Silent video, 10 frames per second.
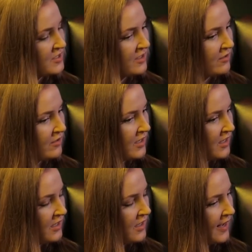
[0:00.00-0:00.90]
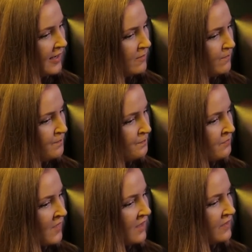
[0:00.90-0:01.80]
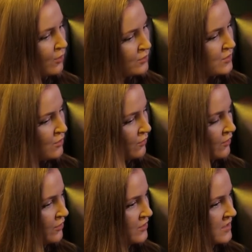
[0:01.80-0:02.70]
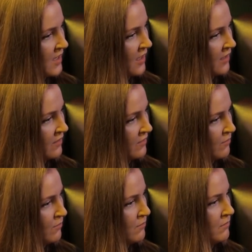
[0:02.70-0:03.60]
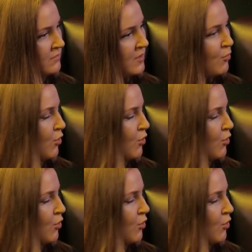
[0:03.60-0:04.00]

particularly those who don't understand the